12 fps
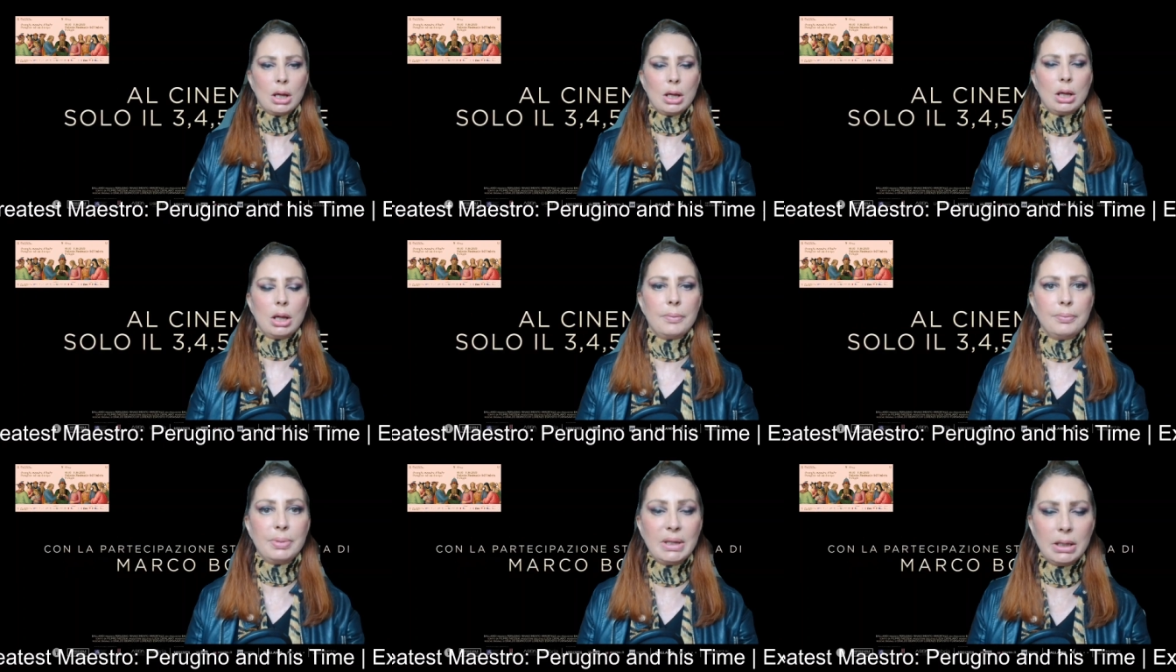uh,
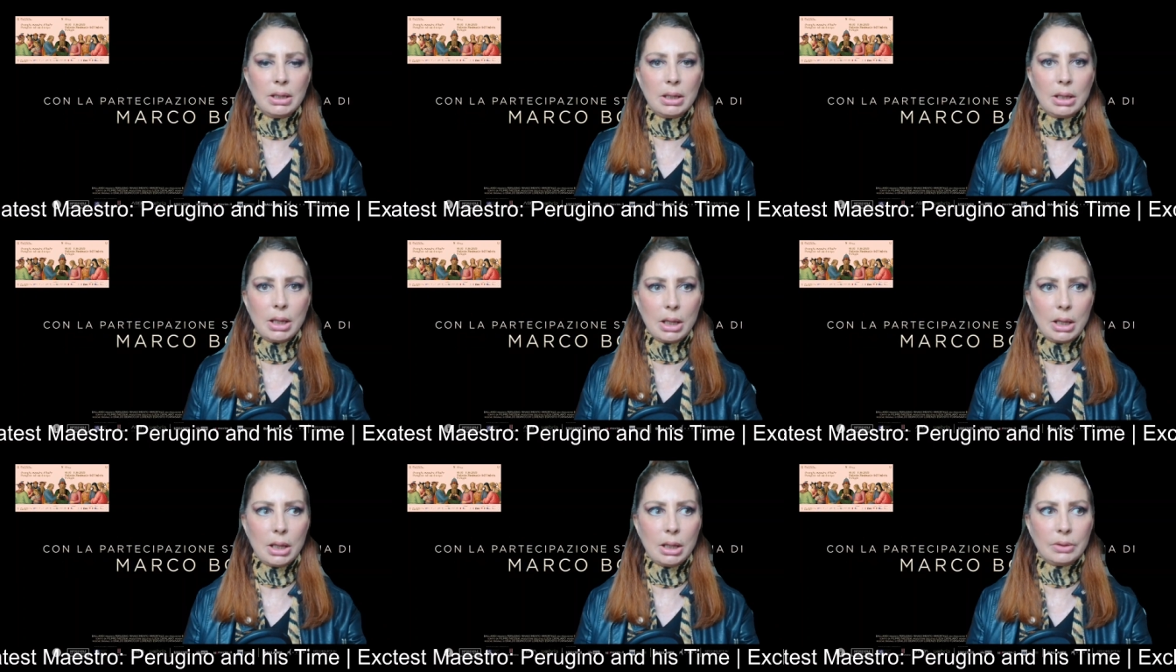be
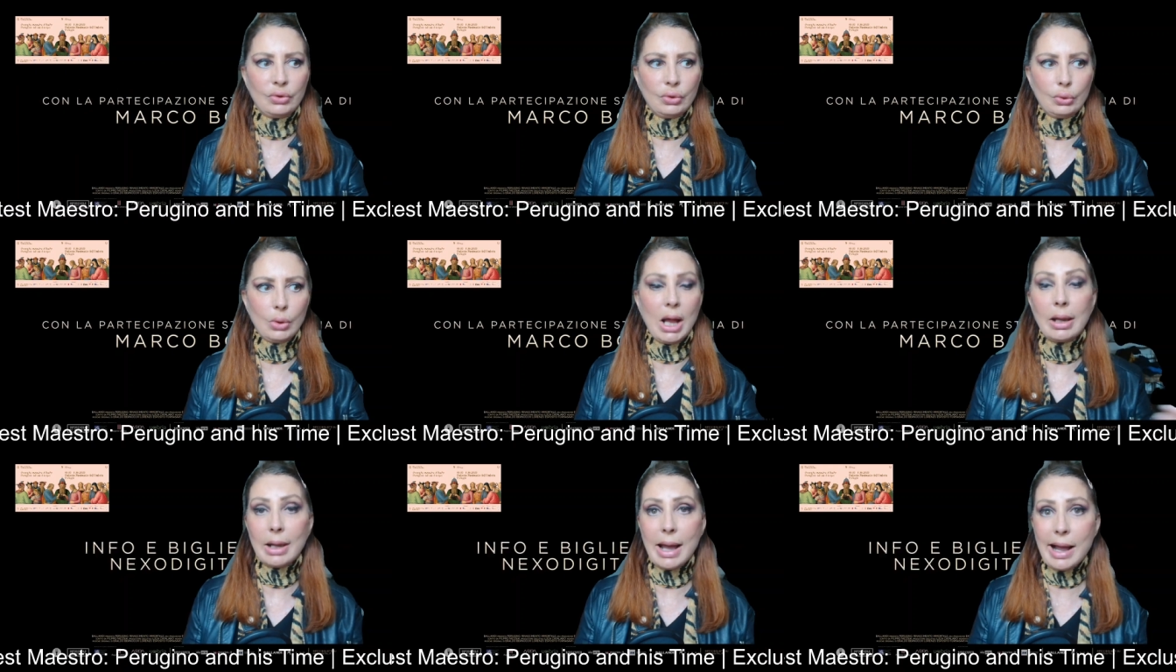uh, to
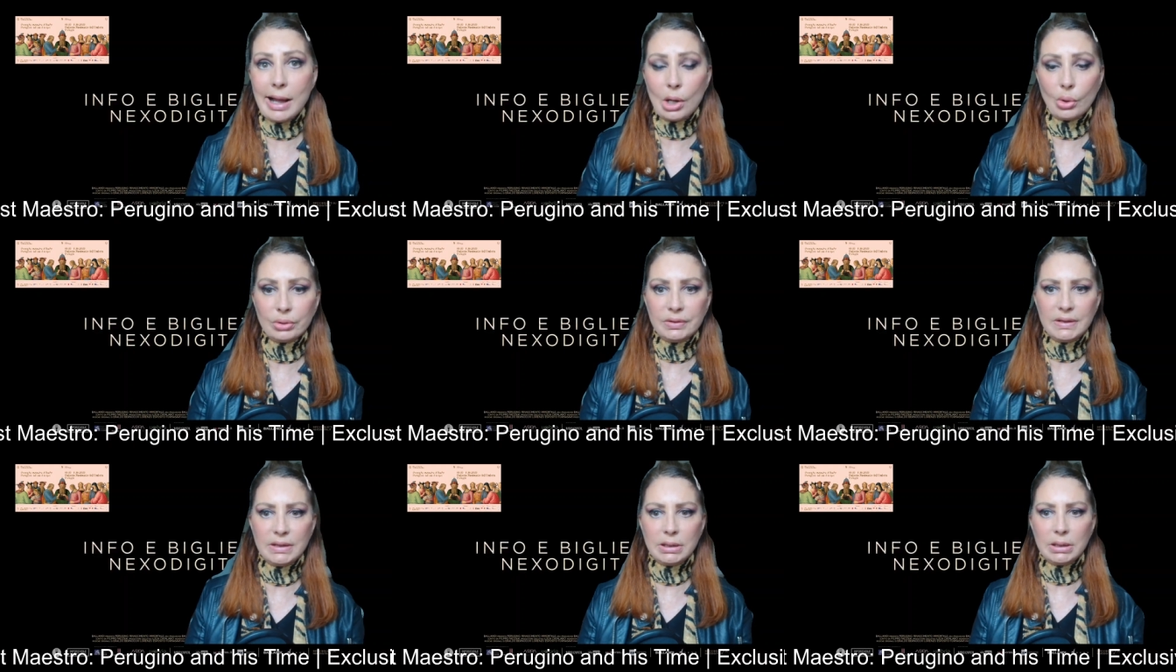allow
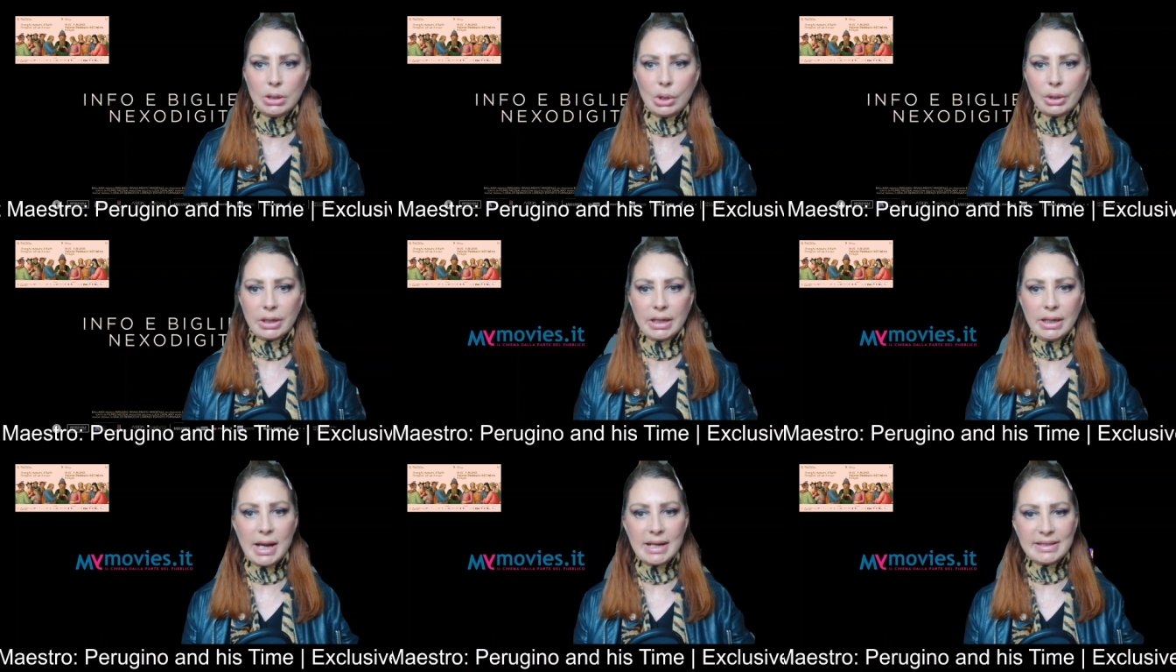the
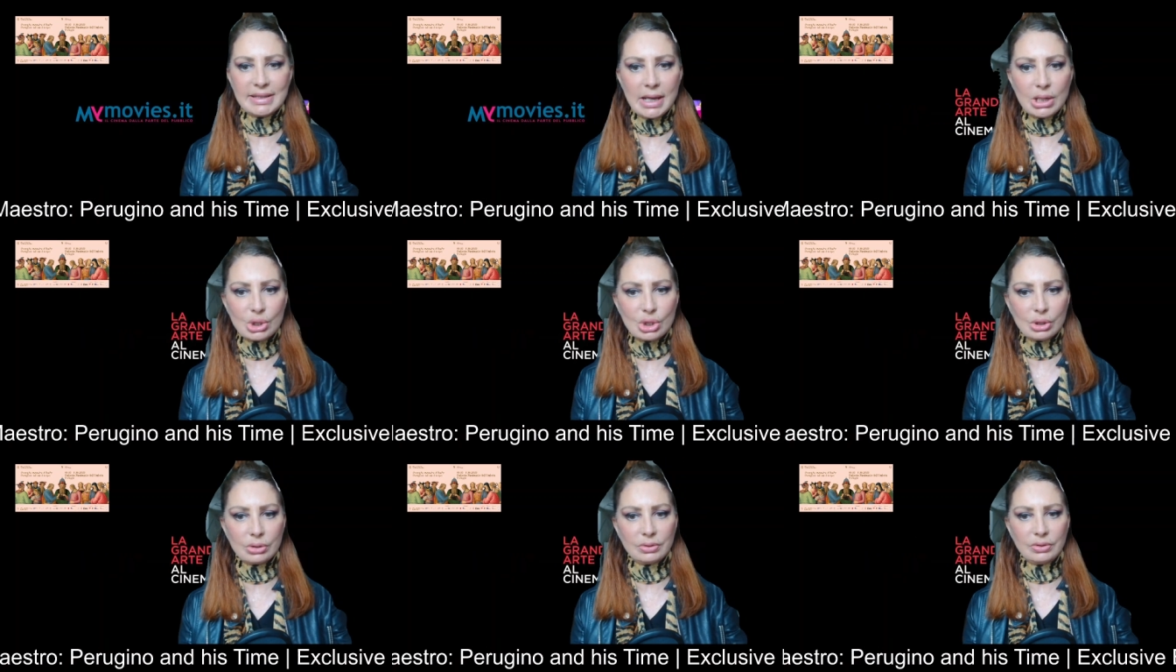
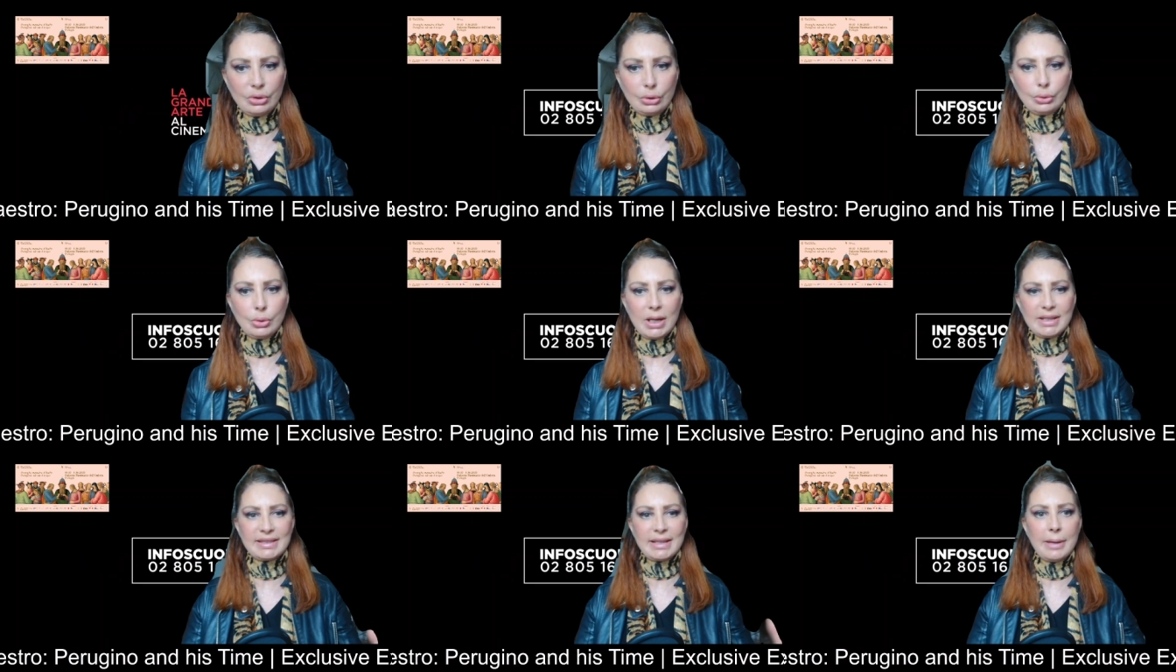organization to
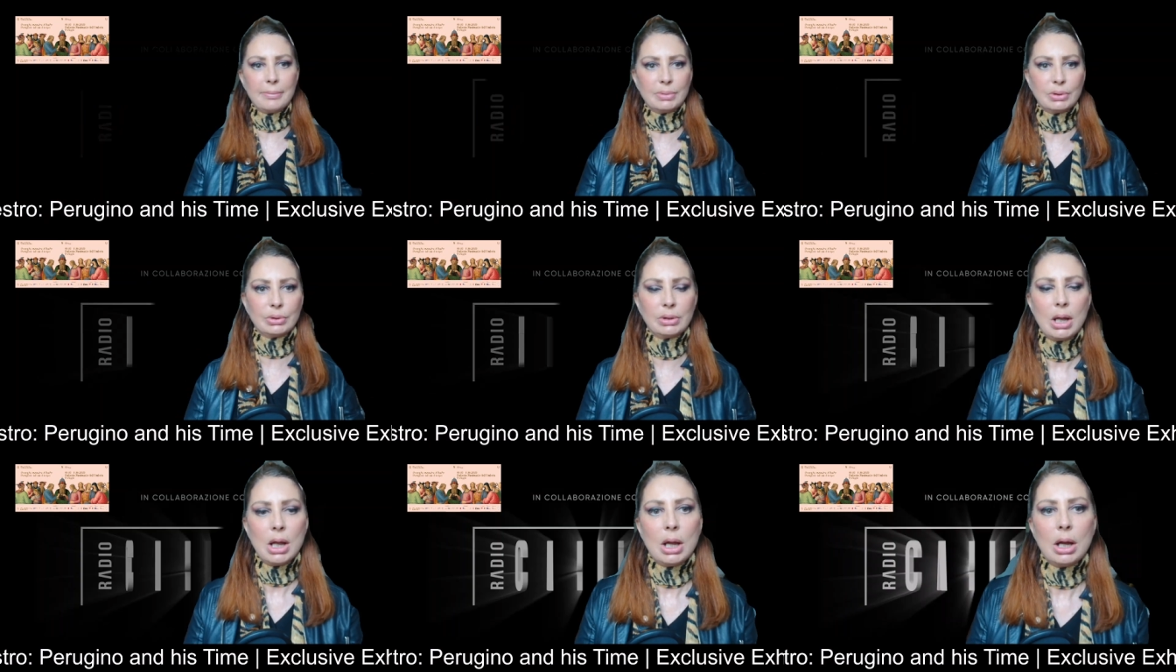
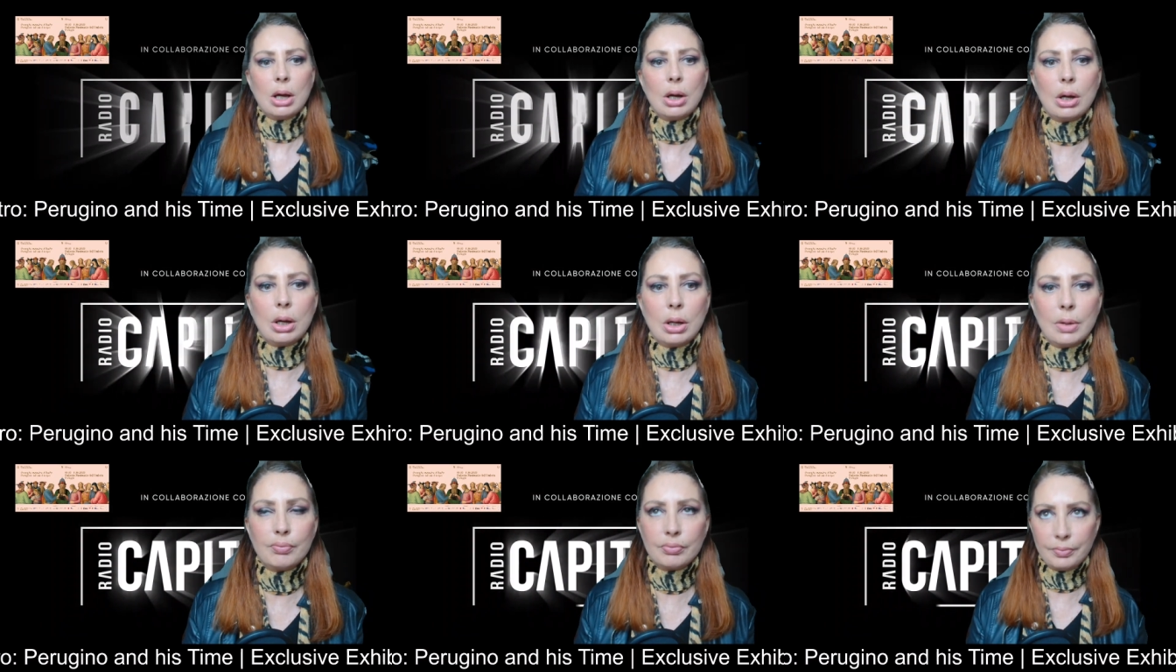assemble
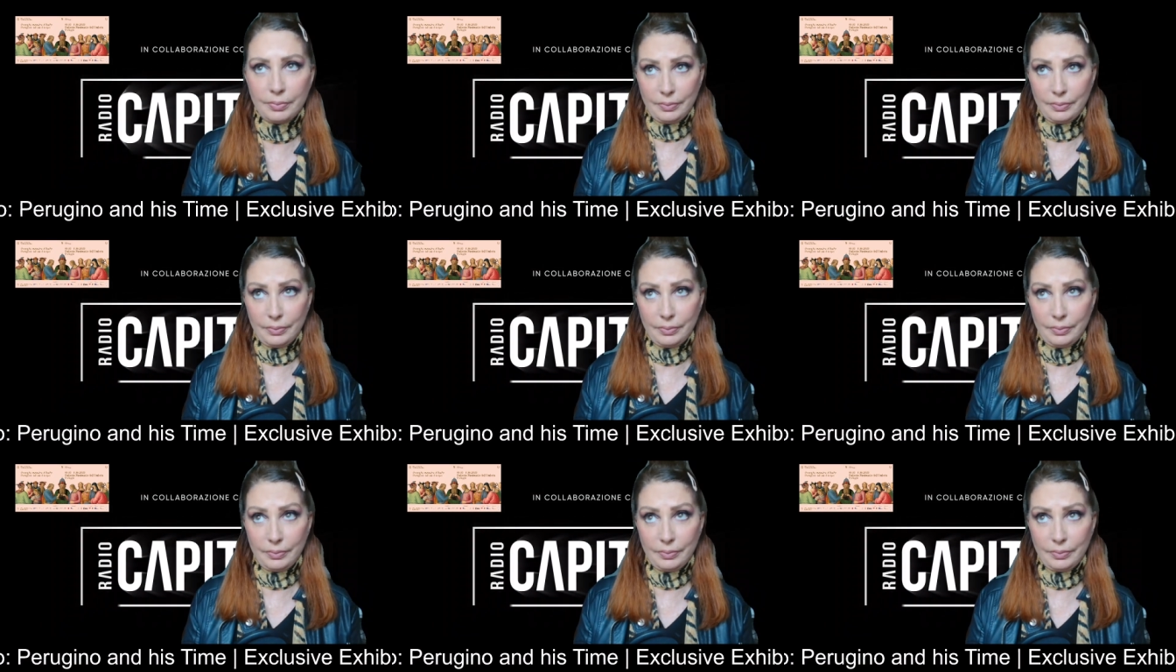um,